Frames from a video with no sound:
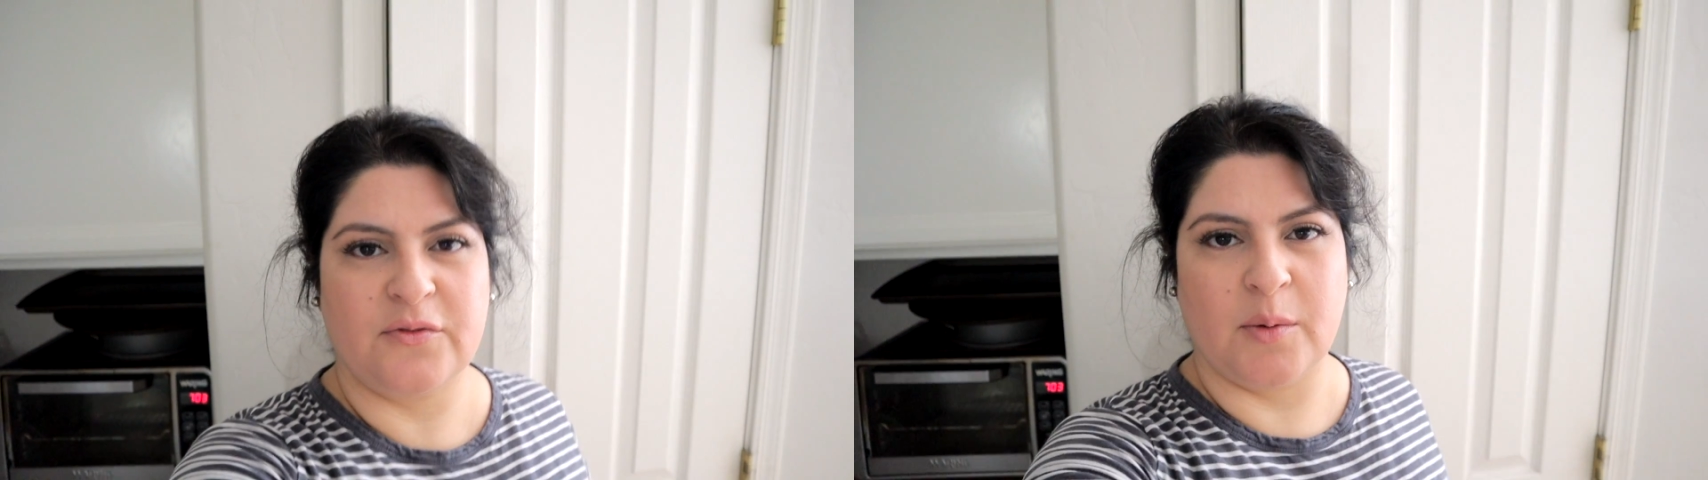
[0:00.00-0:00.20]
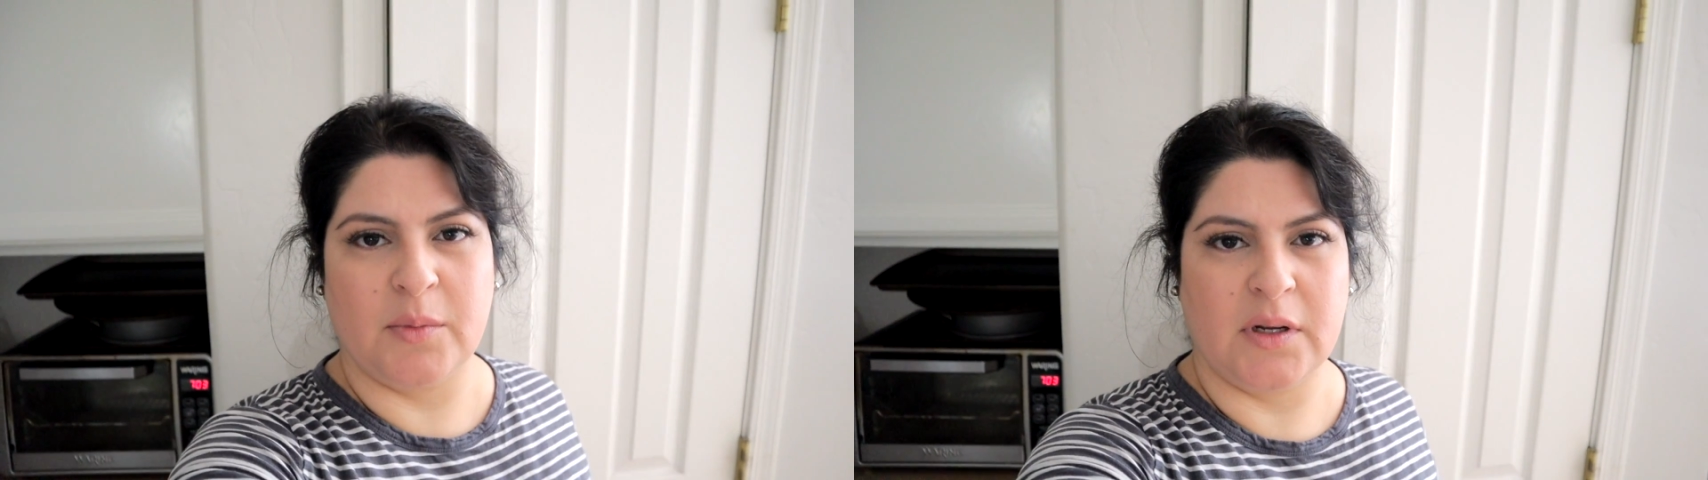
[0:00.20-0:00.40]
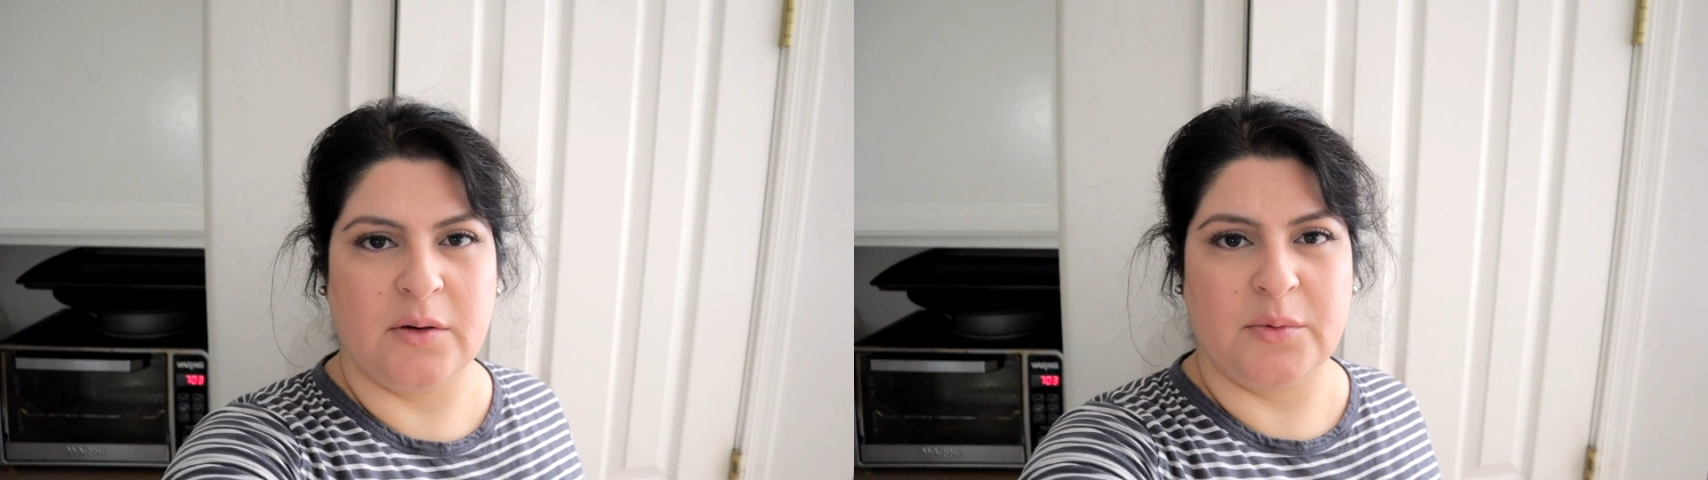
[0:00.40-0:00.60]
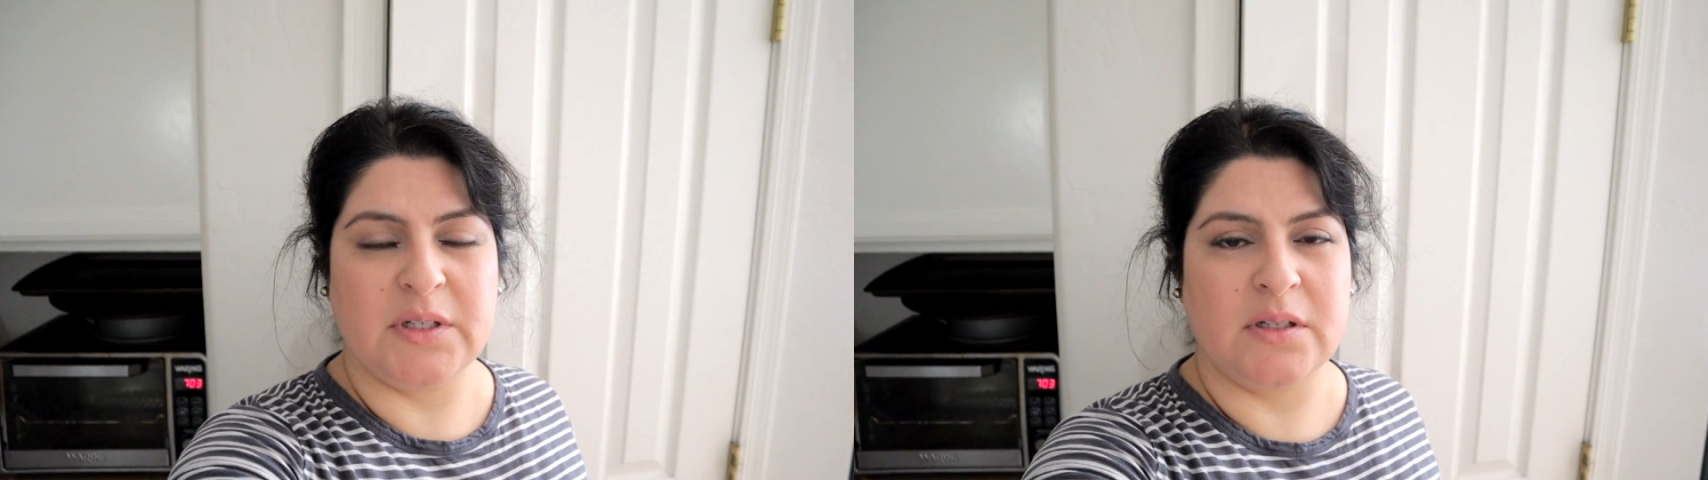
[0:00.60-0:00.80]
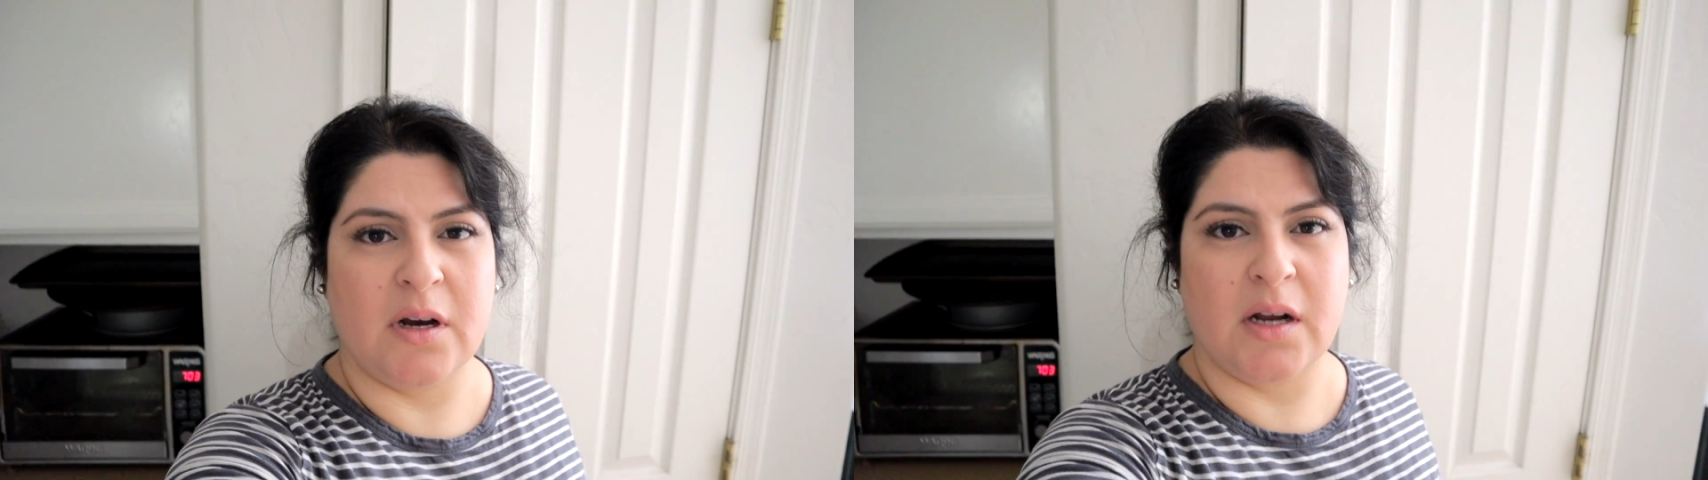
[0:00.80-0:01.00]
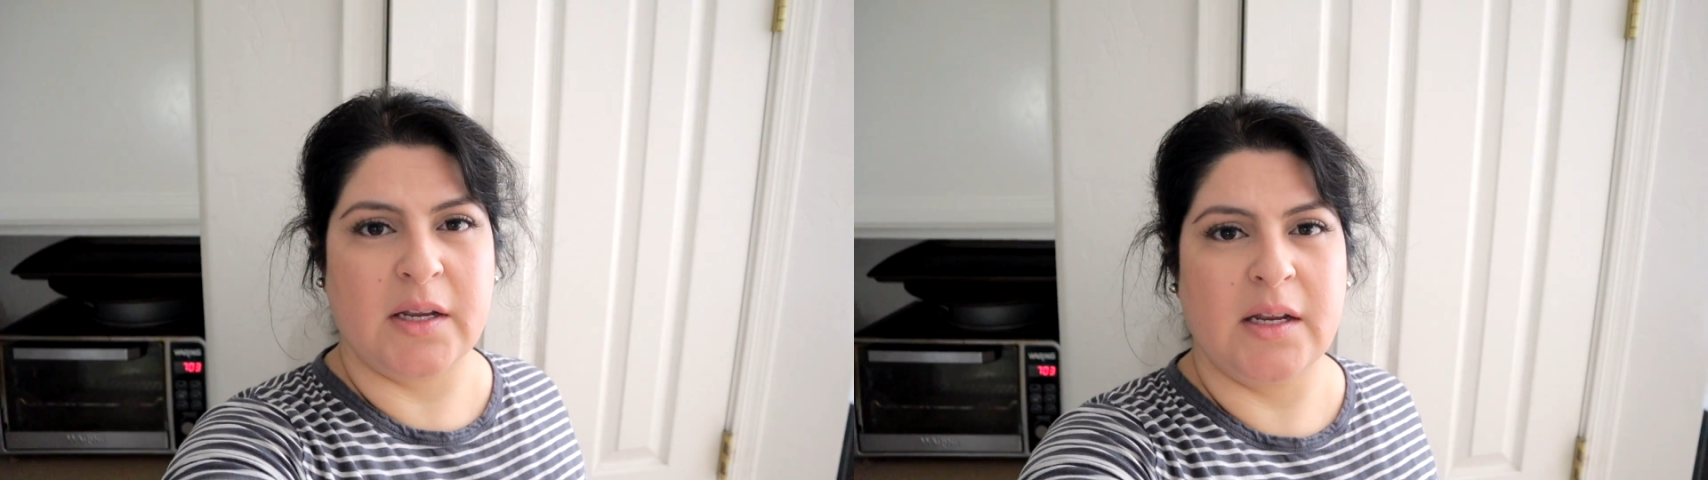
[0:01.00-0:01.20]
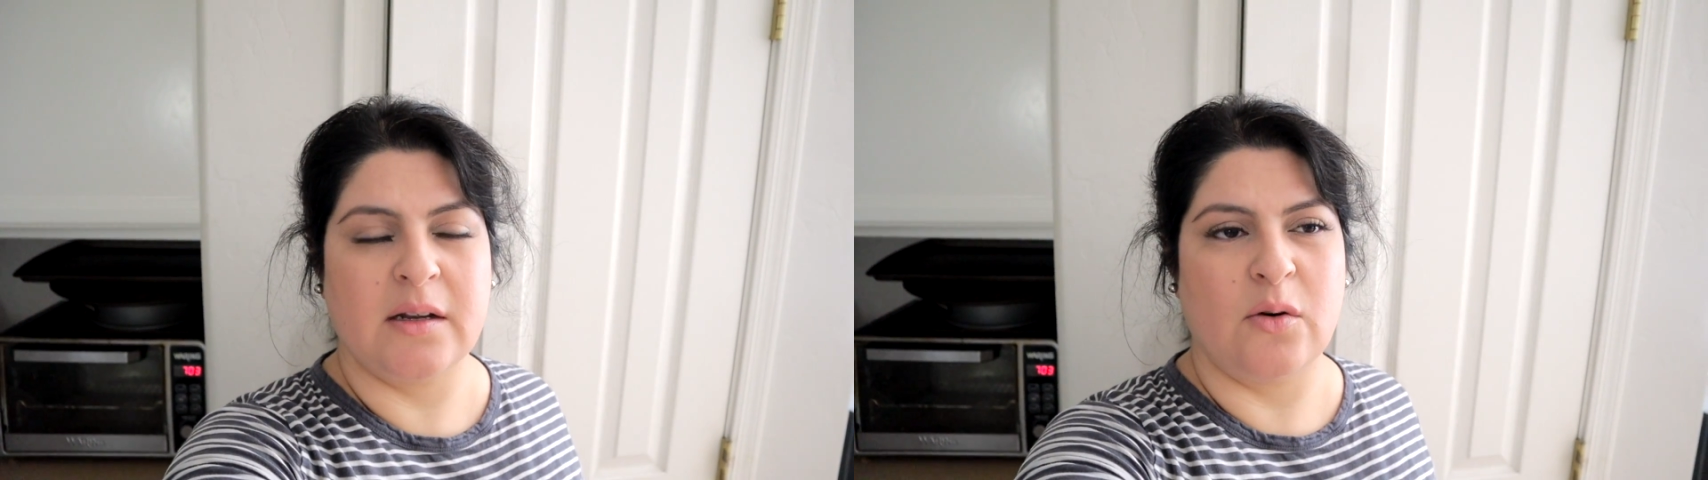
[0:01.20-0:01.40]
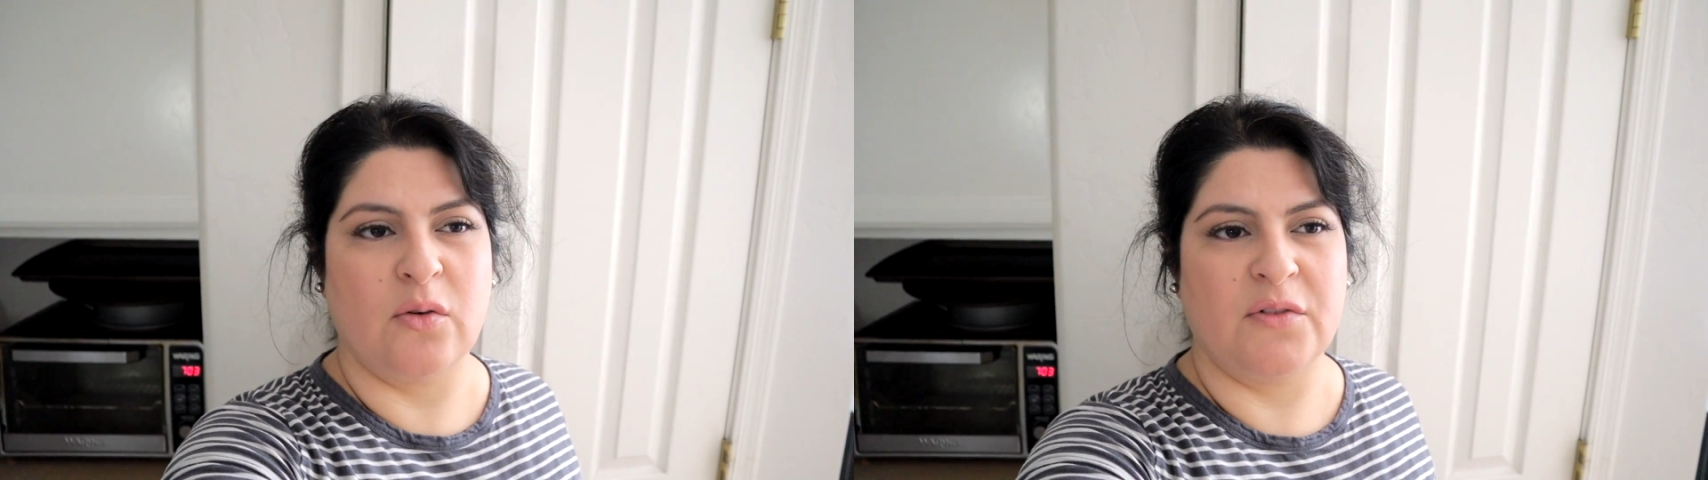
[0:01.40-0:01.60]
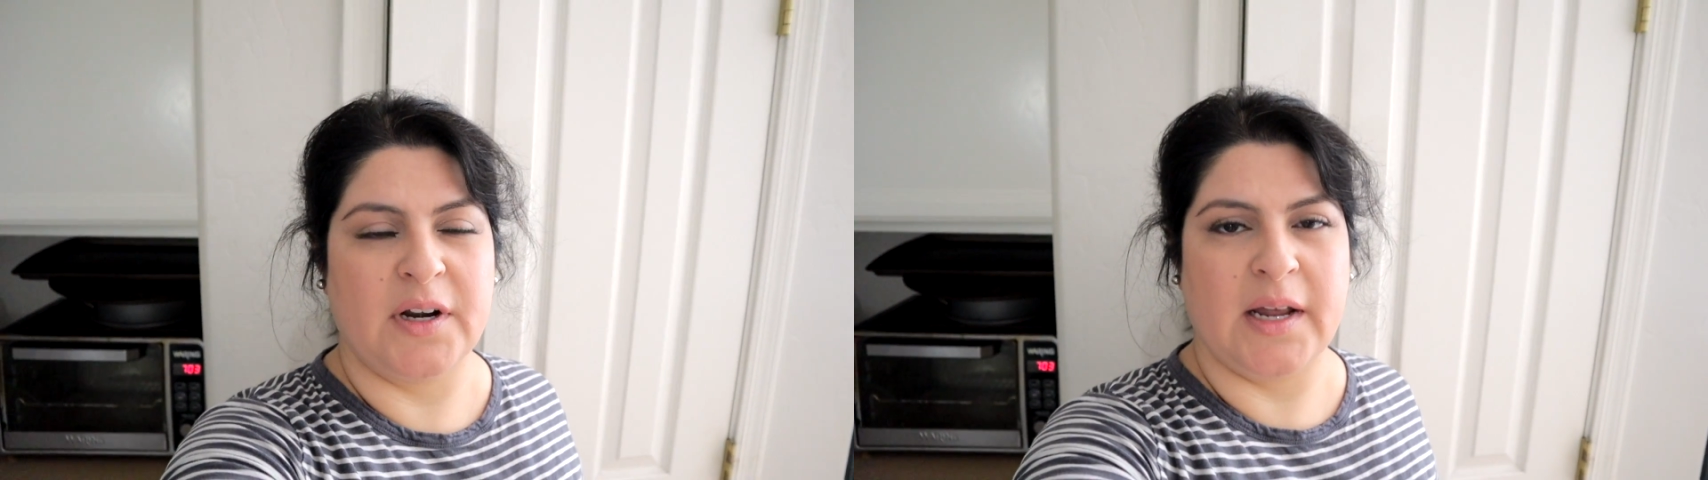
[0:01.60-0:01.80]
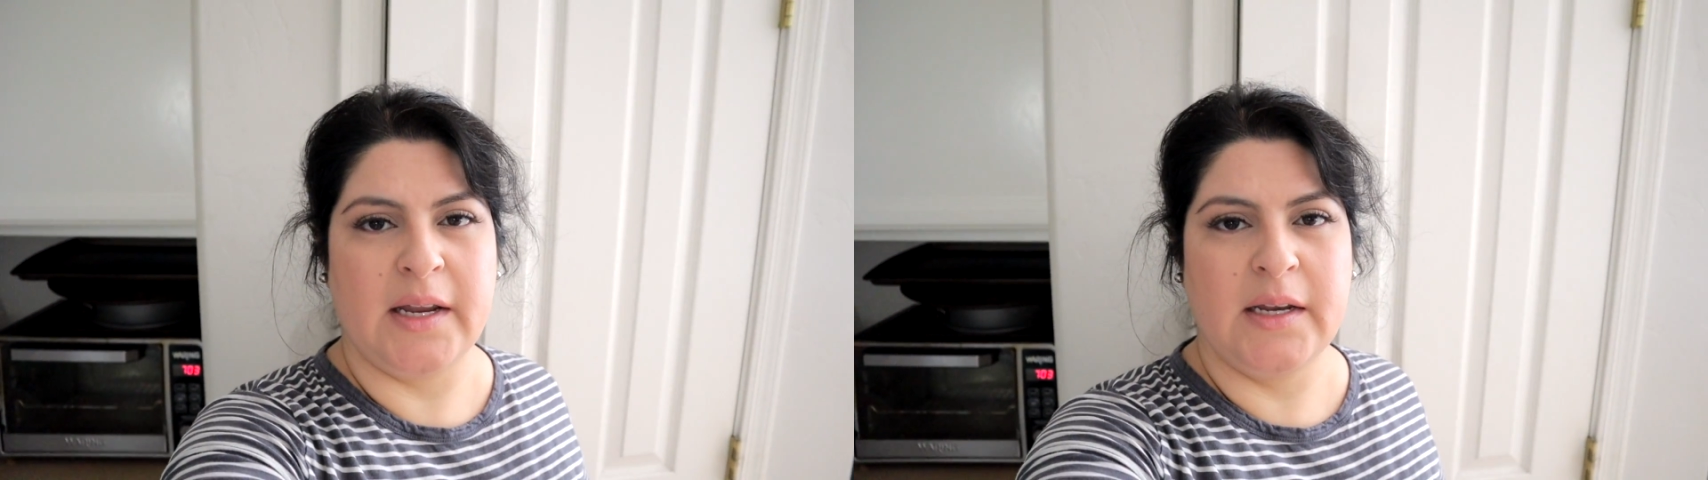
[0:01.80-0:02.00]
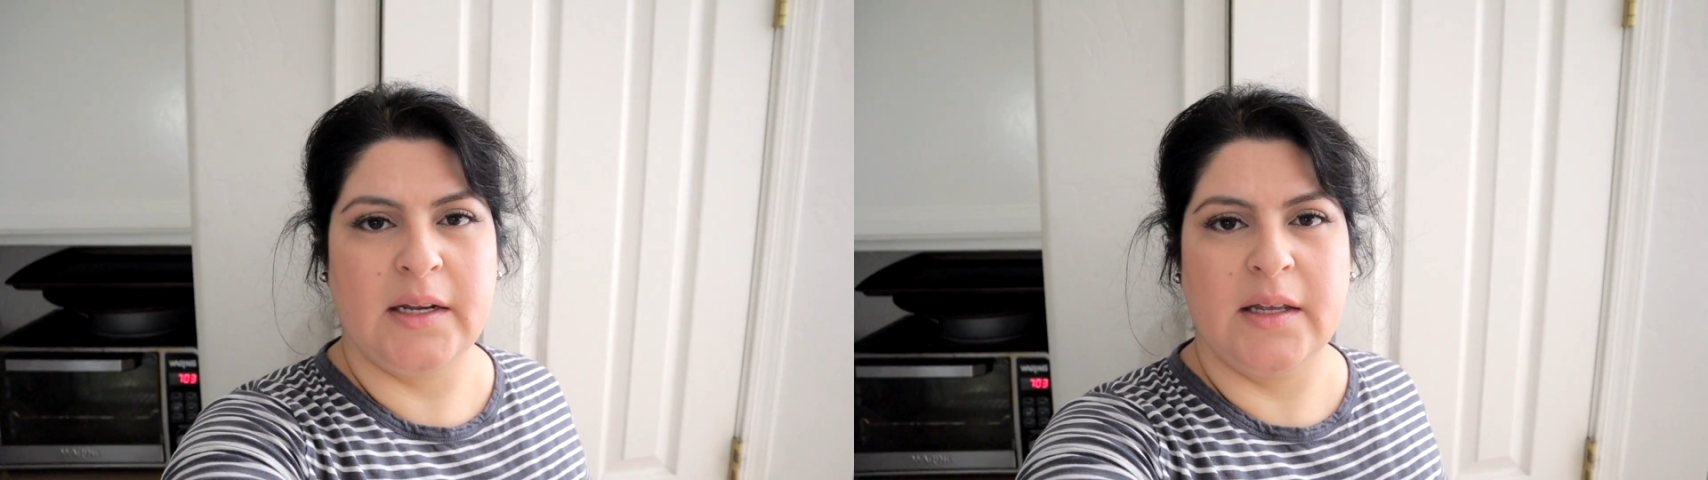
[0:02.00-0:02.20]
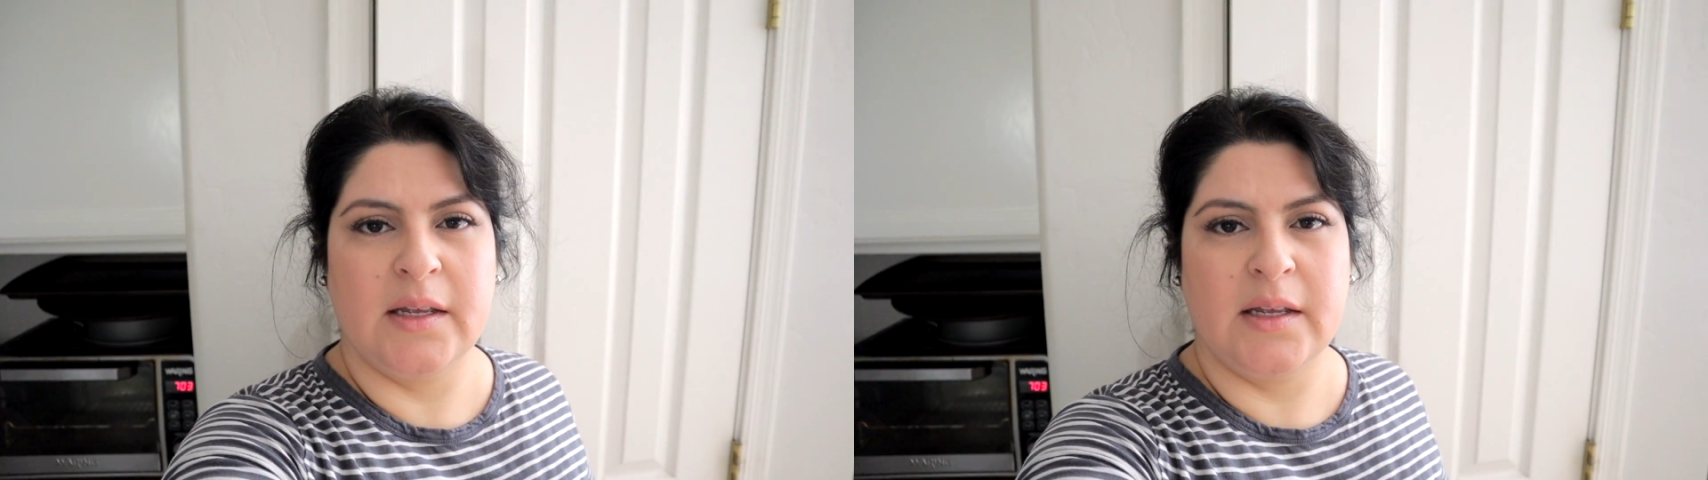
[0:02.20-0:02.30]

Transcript: from the restocking overnight.